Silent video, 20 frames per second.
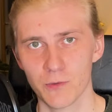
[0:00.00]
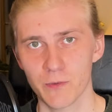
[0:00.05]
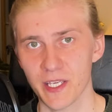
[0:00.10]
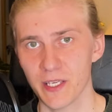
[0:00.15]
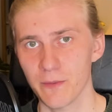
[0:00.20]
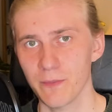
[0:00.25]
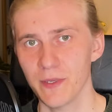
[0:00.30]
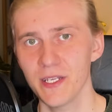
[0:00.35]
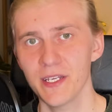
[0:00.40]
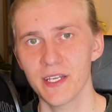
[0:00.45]

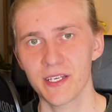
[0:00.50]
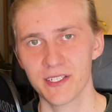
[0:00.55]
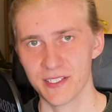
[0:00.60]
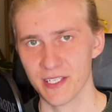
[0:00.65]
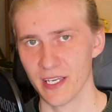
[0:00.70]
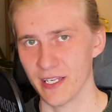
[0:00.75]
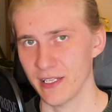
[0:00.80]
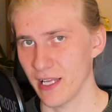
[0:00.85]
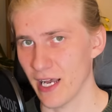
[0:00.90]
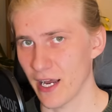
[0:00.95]
Wikipedia
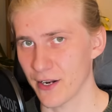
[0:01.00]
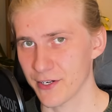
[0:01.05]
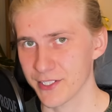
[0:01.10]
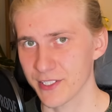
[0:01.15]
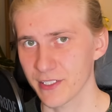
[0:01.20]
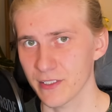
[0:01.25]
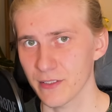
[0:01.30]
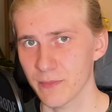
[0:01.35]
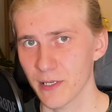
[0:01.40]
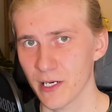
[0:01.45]
style
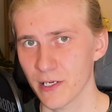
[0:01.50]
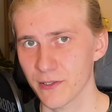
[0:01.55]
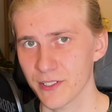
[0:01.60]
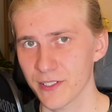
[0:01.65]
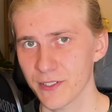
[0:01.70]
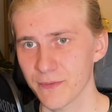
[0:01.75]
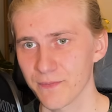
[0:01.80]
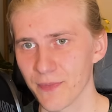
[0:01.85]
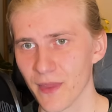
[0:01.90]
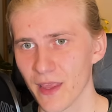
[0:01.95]
article about
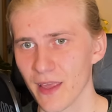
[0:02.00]
it?